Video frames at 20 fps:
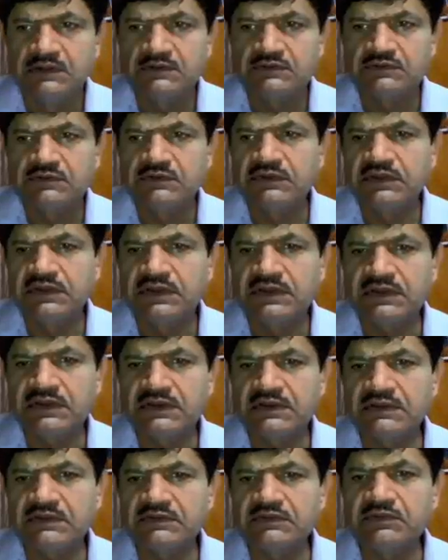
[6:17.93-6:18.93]
So here
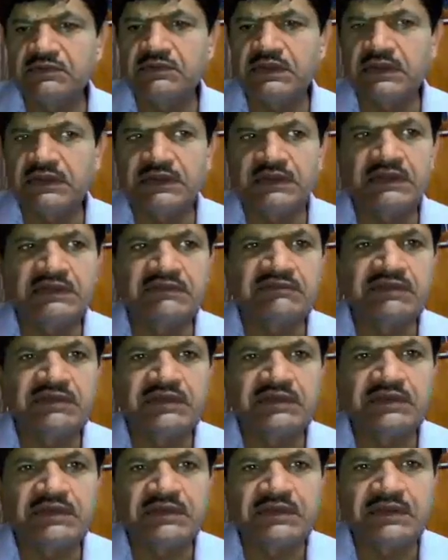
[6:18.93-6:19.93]
you can
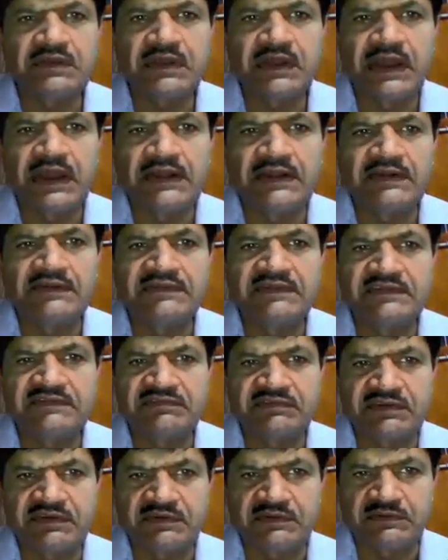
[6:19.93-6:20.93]
even edit this
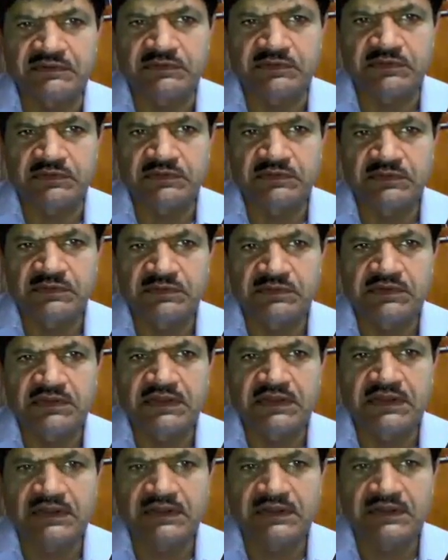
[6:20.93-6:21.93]
one also,
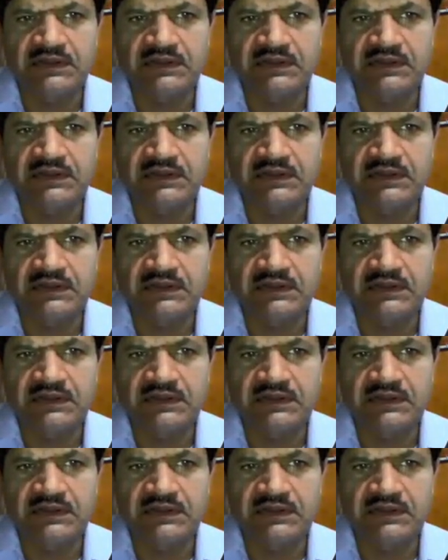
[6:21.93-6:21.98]
okay.